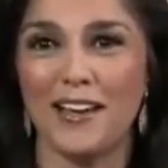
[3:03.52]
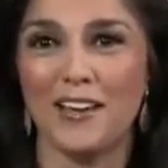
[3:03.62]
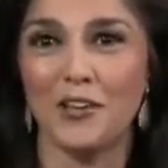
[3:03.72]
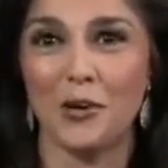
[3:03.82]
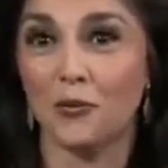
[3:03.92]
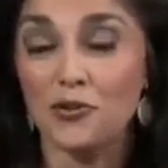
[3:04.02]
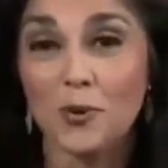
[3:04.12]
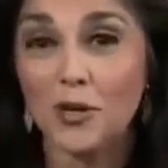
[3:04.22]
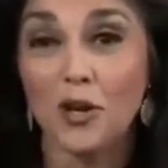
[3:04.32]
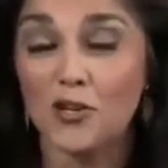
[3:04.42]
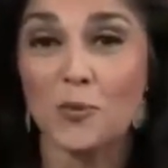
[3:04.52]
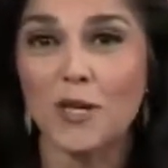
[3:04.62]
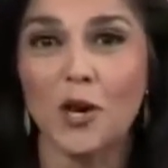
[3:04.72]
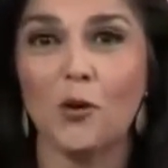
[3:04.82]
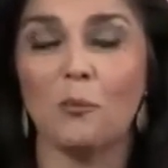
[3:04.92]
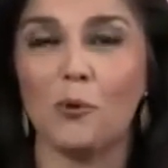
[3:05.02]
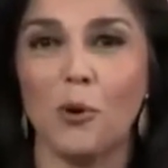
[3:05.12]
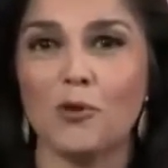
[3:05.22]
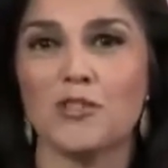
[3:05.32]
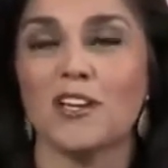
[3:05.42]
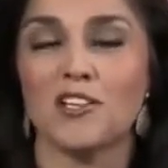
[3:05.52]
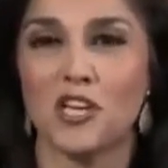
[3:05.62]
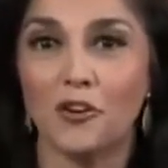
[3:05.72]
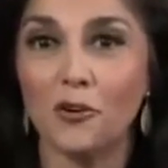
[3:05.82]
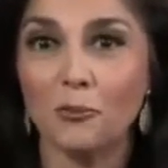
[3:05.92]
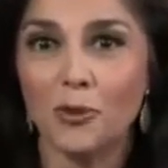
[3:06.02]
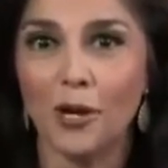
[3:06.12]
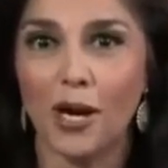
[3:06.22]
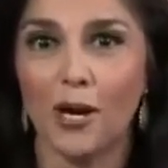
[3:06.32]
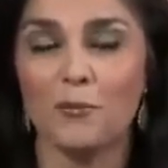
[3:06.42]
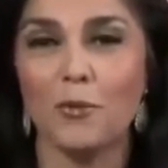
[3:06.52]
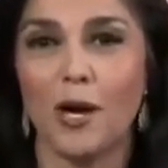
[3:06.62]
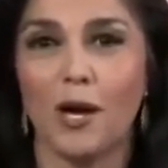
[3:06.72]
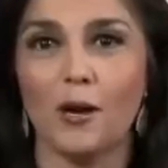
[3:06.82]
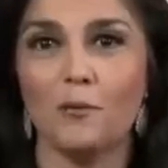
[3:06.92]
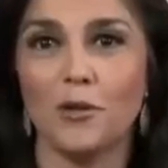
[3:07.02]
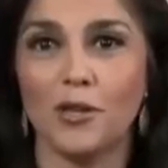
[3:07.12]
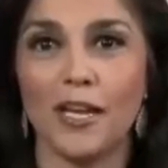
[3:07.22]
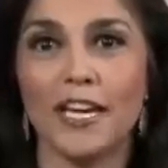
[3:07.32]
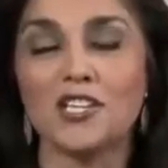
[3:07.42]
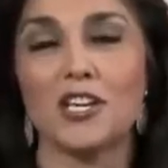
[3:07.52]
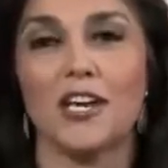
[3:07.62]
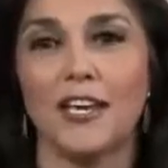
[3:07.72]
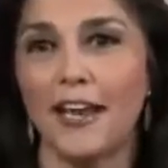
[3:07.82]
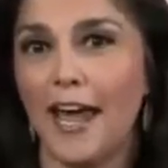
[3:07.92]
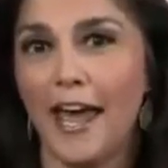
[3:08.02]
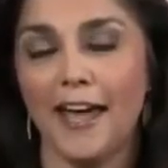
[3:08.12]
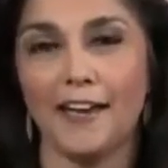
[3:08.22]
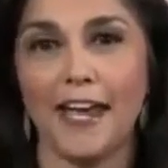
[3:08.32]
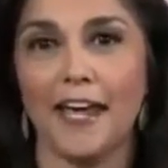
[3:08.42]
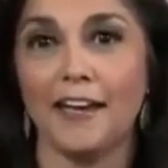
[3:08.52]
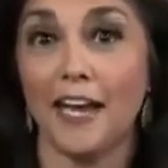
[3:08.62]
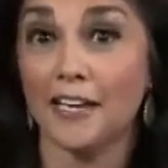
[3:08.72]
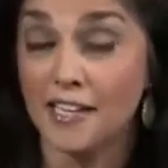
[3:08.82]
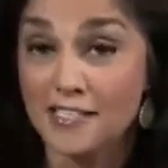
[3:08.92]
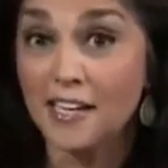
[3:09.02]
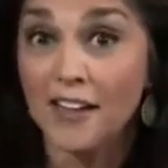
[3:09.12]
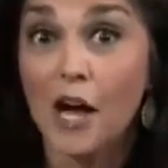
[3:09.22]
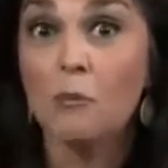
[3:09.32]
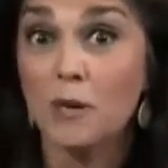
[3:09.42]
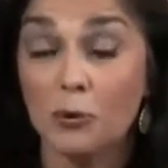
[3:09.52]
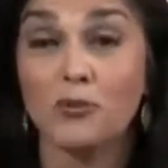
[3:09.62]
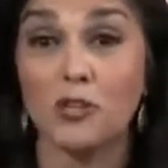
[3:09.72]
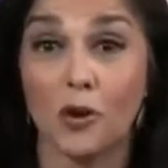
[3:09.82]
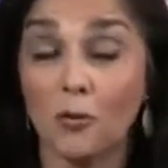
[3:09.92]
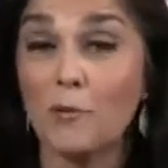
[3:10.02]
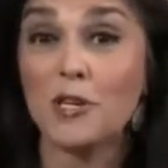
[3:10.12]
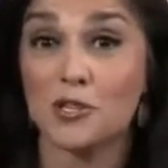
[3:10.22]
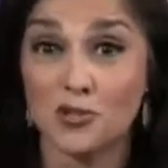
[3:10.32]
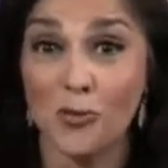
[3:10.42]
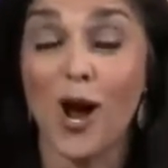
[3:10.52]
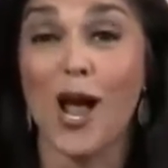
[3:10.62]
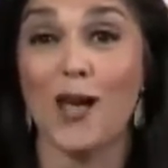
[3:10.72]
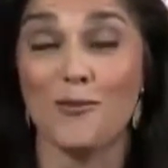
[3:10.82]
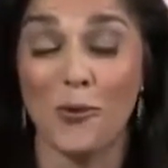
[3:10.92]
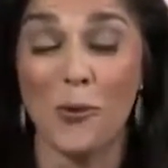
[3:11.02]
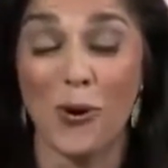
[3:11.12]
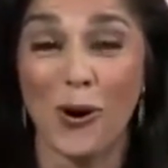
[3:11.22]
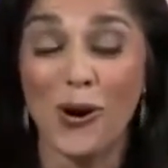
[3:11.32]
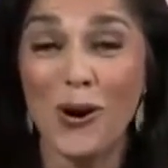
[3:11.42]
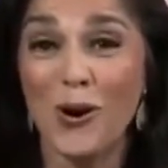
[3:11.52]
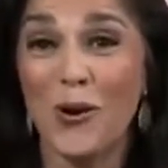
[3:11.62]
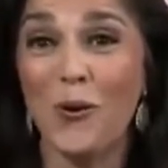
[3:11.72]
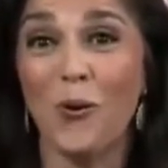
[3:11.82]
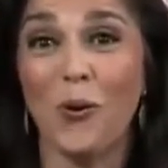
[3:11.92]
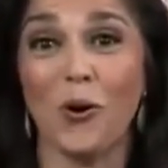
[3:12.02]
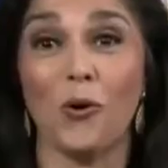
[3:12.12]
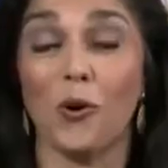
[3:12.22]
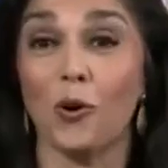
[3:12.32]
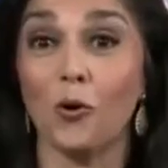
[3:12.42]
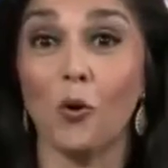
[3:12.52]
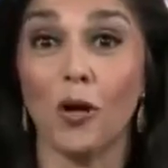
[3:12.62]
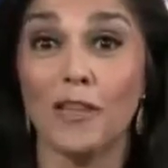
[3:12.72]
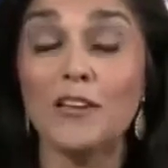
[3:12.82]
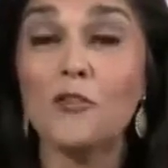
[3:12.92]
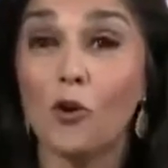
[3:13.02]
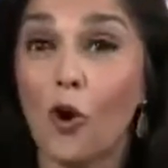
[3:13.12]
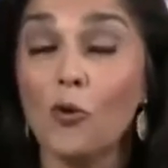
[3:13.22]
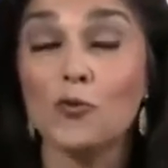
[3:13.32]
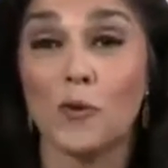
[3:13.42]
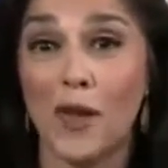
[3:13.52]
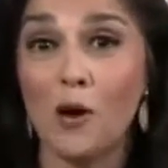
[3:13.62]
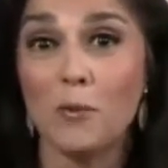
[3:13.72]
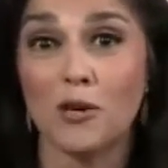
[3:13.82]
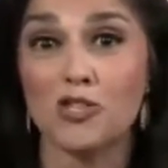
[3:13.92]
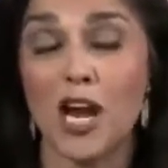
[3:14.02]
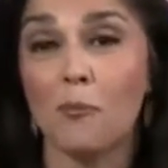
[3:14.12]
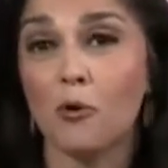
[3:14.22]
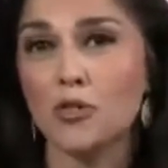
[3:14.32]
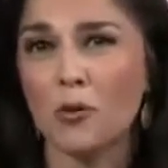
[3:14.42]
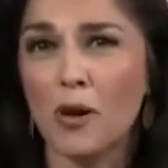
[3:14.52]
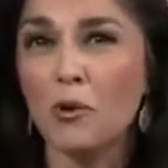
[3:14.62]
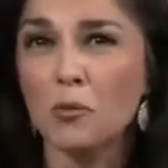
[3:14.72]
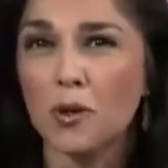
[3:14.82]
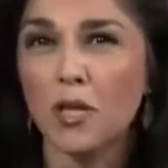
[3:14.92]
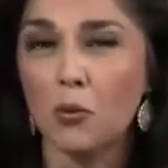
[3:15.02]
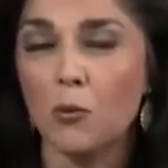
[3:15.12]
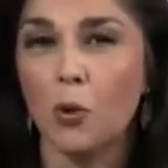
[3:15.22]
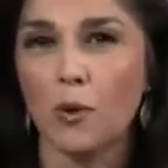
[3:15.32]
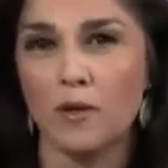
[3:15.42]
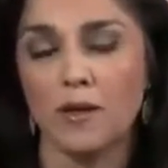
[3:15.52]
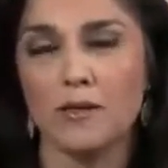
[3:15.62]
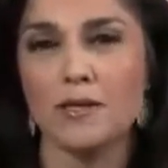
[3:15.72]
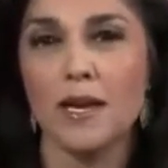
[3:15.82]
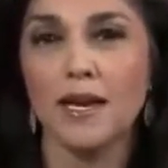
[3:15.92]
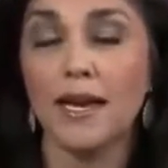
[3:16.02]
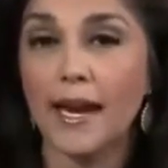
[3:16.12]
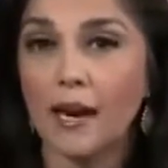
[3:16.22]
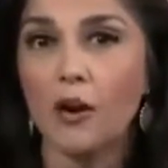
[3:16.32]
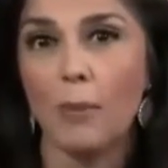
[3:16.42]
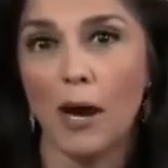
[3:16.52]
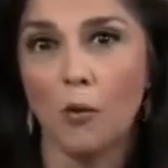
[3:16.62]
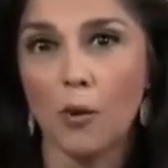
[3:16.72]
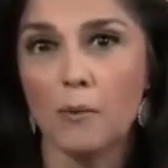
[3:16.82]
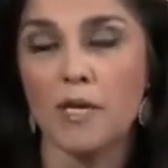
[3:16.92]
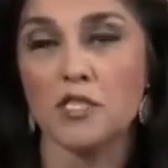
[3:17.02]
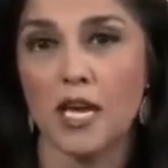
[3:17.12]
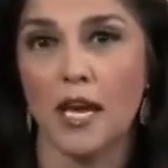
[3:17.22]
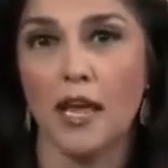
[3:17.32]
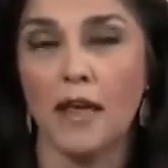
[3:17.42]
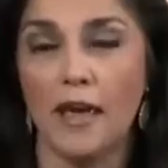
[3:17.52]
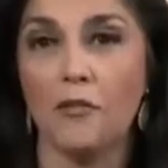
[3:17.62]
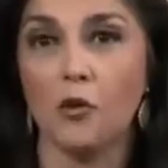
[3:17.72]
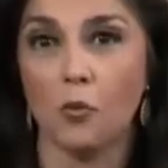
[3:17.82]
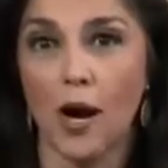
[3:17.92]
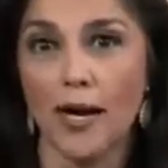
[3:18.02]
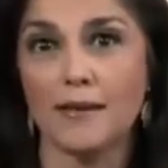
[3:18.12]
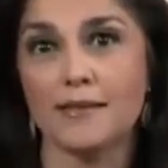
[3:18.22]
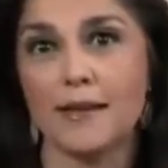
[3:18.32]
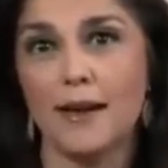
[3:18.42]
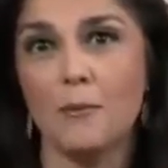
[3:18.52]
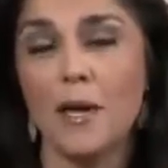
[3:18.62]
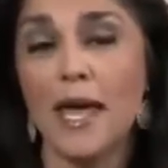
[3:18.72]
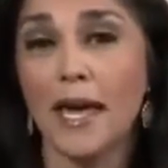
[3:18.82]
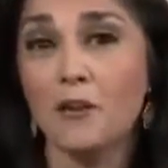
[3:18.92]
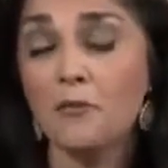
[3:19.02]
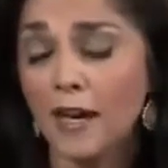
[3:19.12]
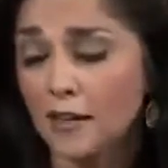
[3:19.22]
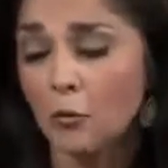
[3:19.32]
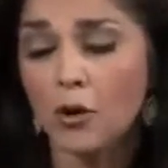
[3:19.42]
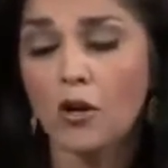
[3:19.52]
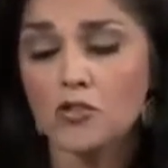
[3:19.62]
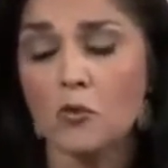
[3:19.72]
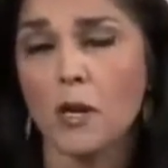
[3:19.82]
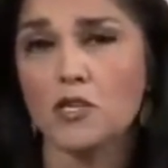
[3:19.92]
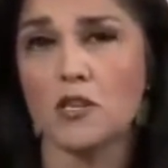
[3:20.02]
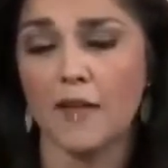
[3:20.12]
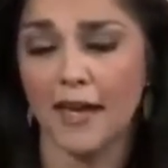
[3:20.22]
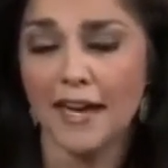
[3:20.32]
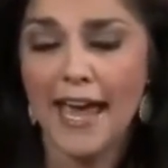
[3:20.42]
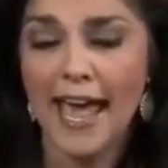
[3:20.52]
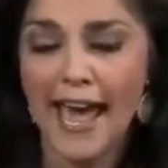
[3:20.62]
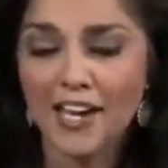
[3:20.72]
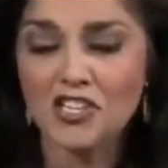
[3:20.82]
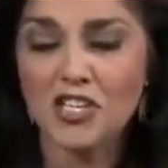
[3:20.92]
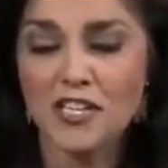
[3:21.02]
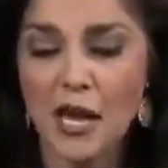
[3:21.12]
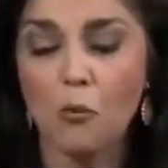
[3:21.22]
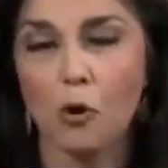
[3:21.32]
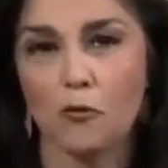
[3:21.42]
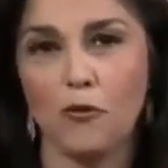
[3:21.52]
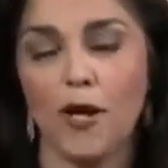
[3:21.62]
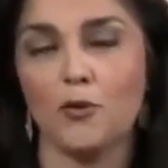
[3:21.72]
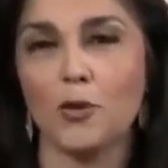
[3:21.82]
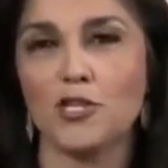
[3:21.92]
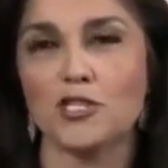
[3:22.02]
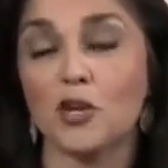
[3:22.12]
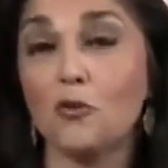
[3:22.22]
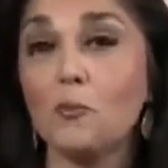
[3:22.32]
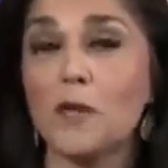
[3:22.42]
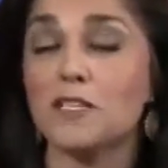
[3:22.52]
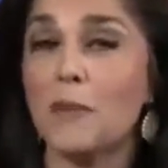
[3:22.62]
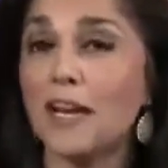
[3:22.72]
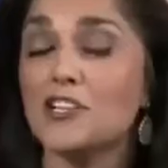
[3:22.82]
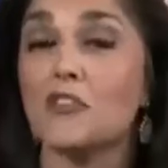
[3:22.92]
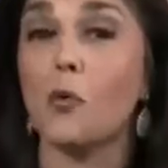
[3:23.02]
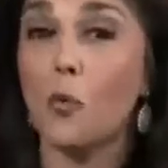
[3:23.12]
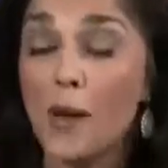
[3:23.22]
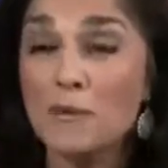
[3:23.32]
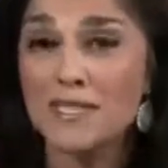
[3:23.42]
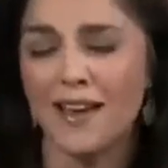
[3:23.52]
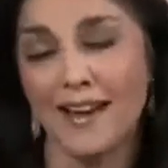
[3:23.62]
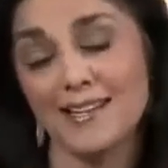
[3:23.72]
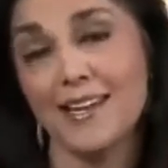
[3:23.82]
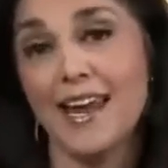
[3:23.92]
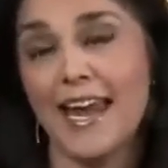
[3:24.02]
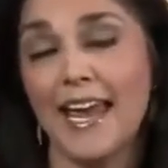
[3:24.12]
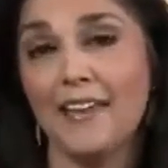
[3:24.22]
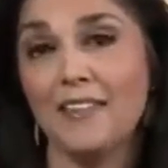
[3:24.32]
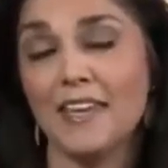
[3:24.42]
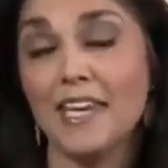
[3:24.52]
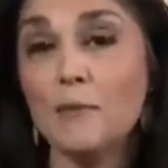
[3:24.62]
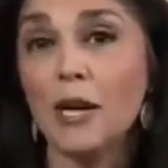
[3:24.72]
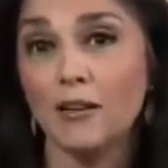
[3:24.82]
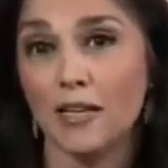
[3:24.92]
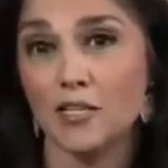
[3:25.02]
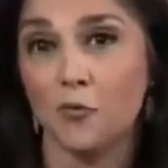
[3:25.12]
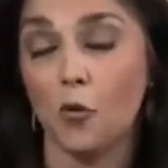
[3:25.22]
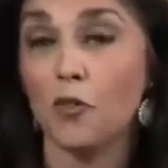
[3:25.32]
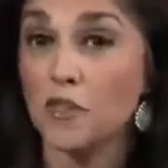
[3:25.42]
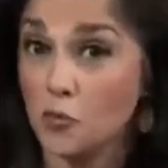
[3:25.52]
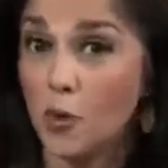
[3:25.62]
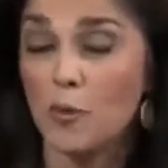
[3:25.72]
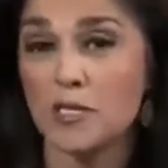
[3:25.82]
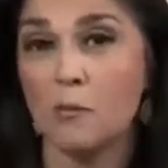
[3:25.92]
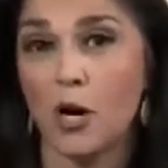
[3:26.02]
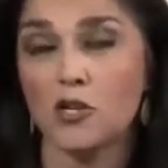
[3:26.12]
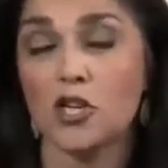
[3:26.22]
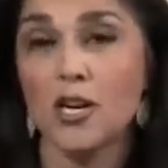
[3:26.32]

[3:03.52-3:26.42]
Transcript: you know, Sharia law, as we know, promotes genital mutilation and doesn't allow women to drive or leave their homes without male chaperones. So I would really quibble with his care about women and their rights. And in fact, I would also mention that Action Network Fund, which is the group that's managing the website and the email list for this Women's March,